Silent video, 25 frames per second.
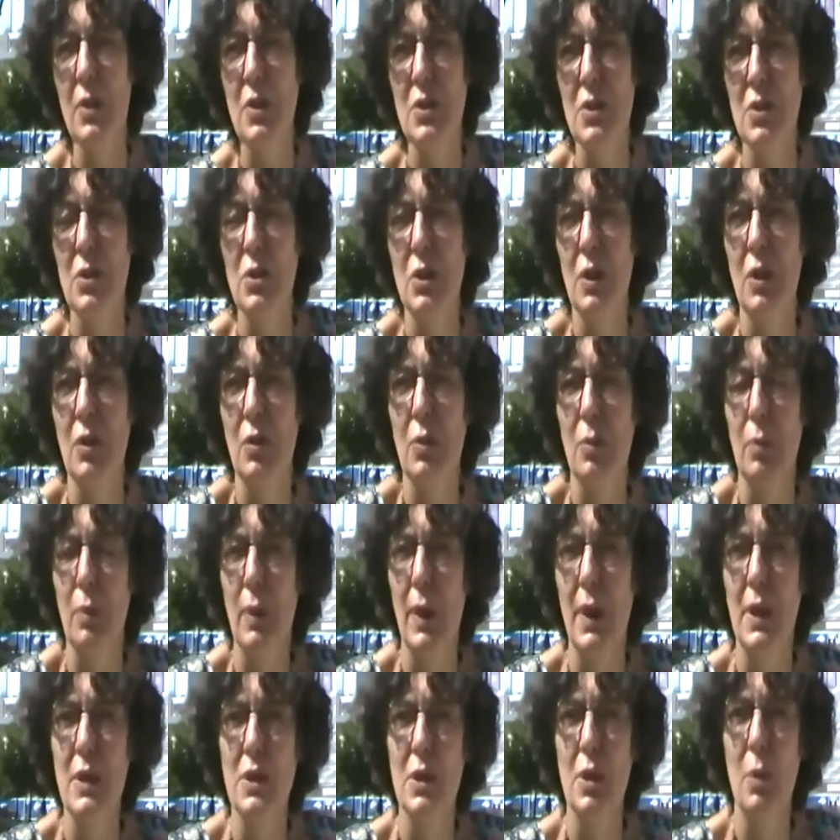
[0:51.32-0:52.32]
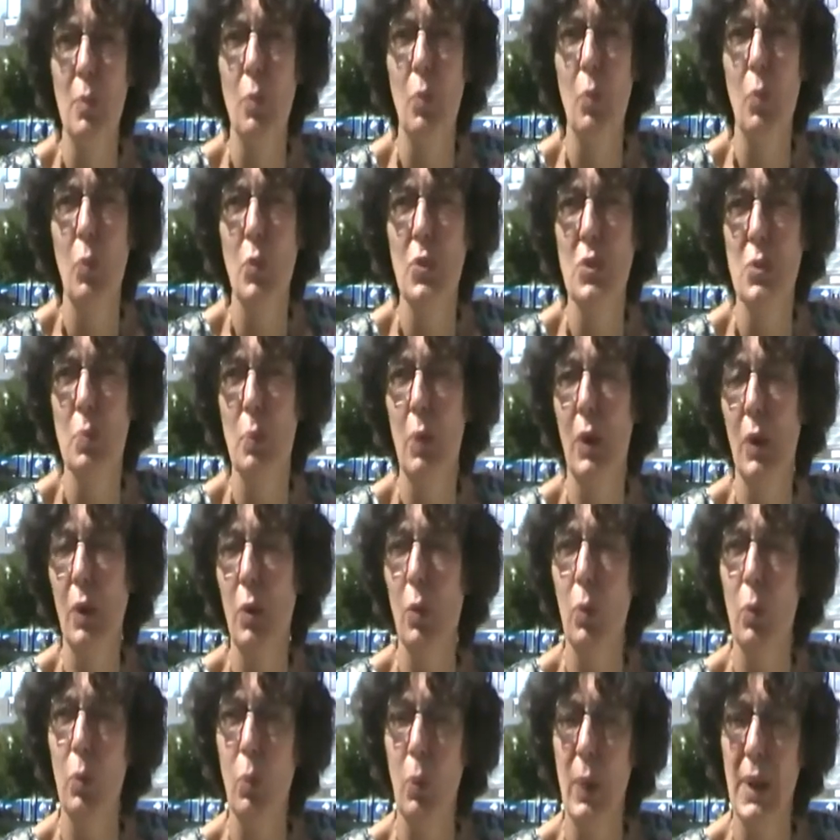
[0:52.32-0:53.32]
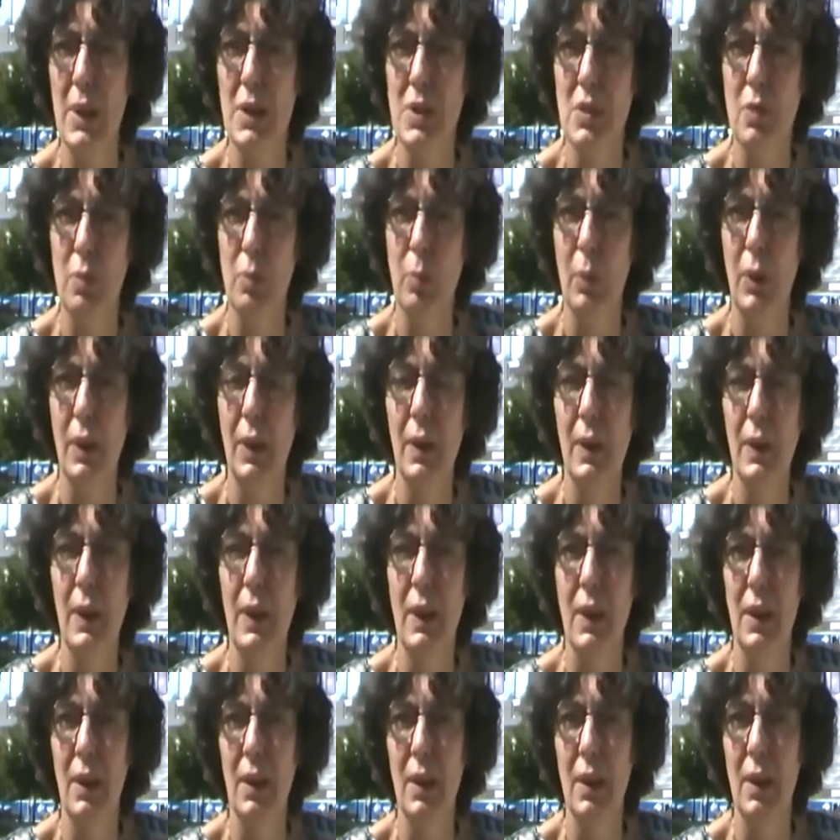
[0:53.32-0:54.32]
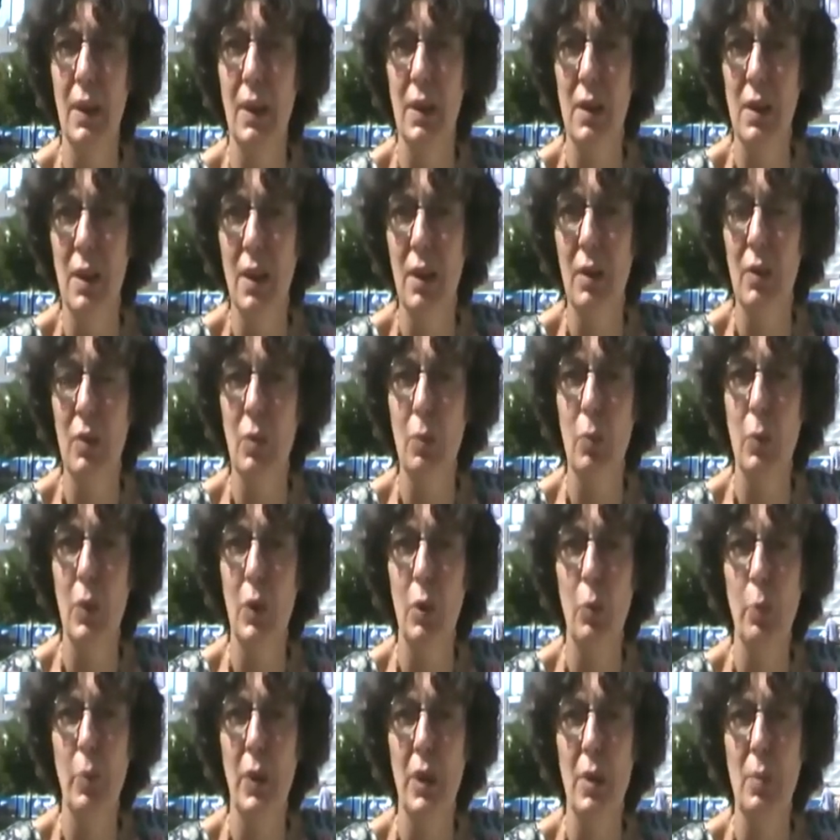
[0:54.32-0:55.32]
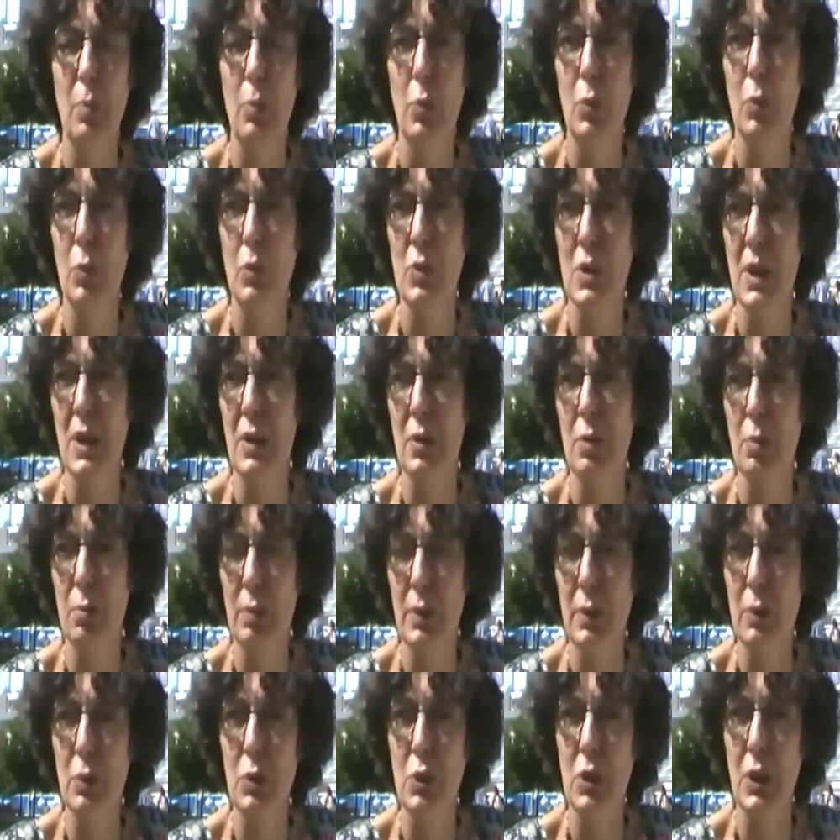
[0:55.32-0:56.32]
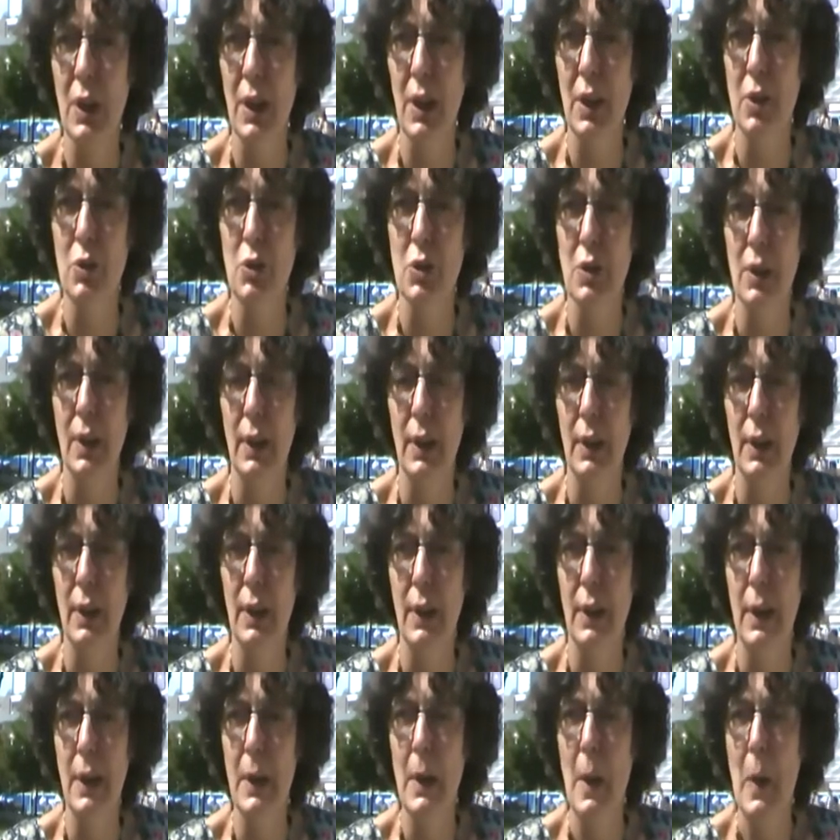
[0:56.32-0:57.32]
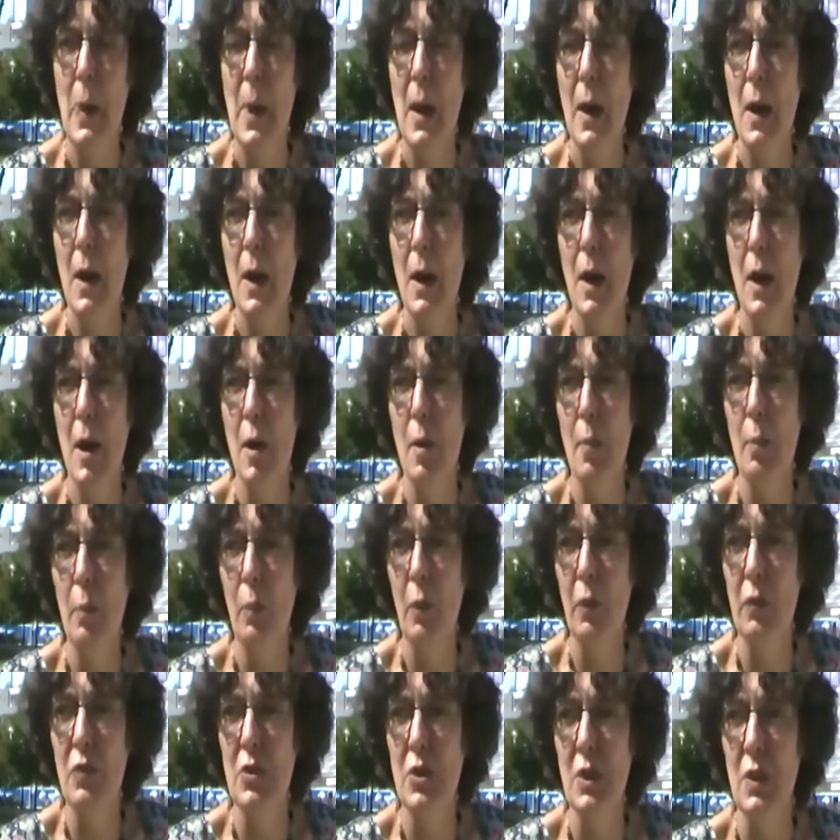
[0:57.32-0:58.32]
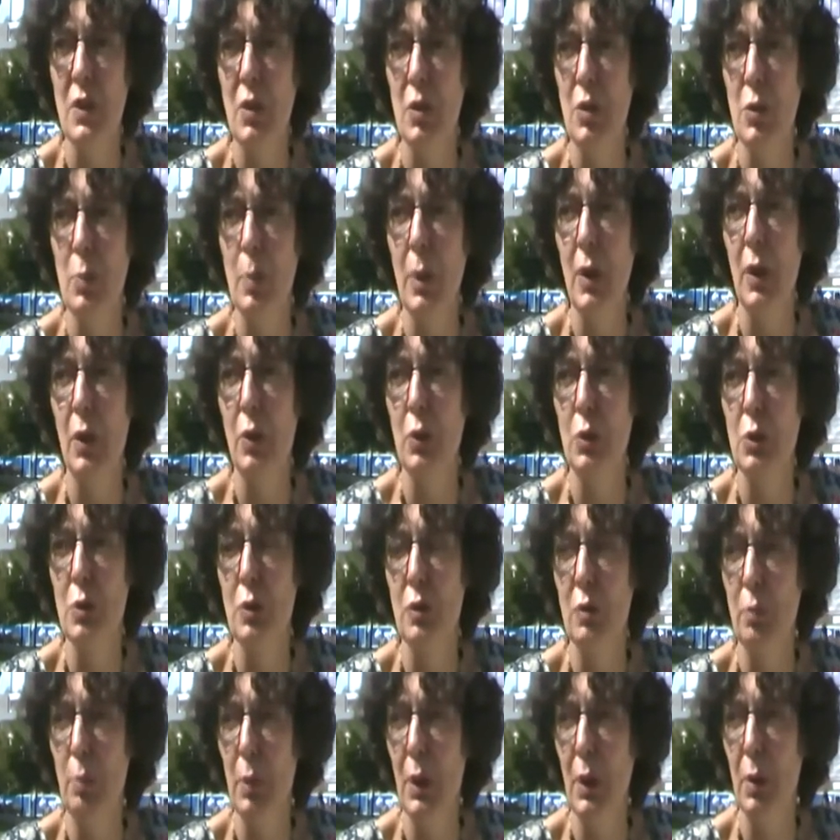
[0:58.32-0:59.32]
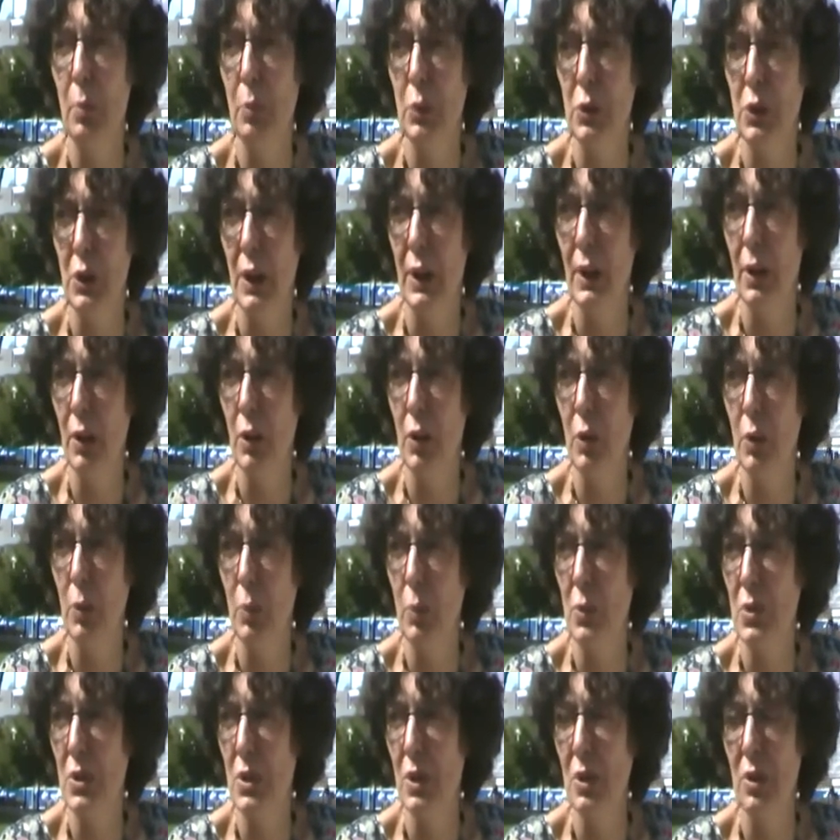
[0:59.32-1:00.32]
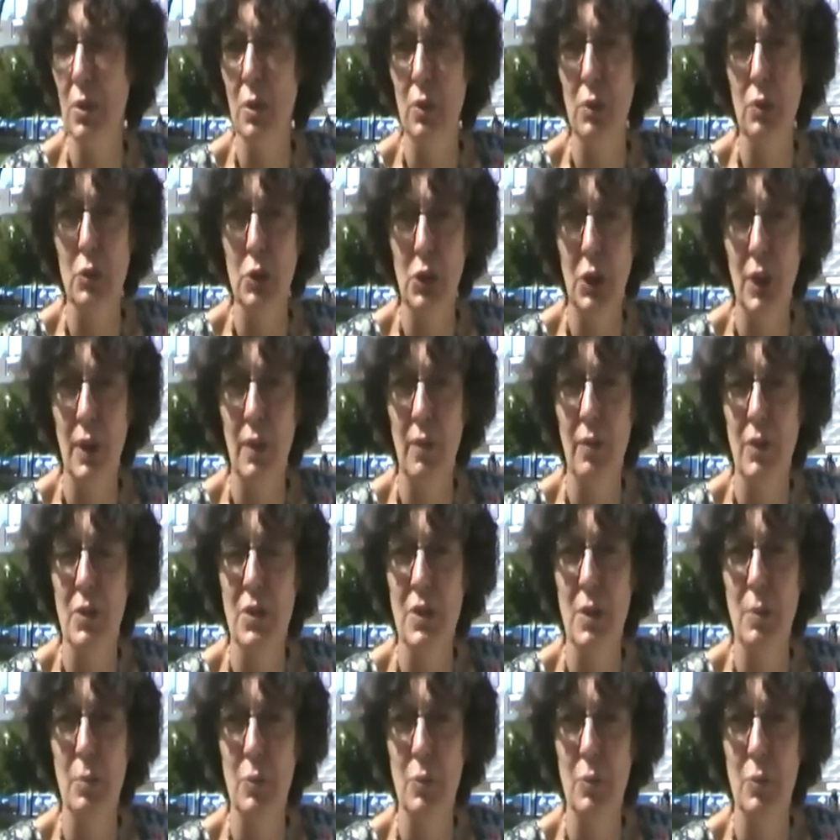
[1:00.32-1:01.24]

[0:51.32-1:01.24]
first agenda item was one called Ways of Working, and the Health and Wellbeing Board's had a real change lately. We've seen the departure of Barbara Jank, who was our chair for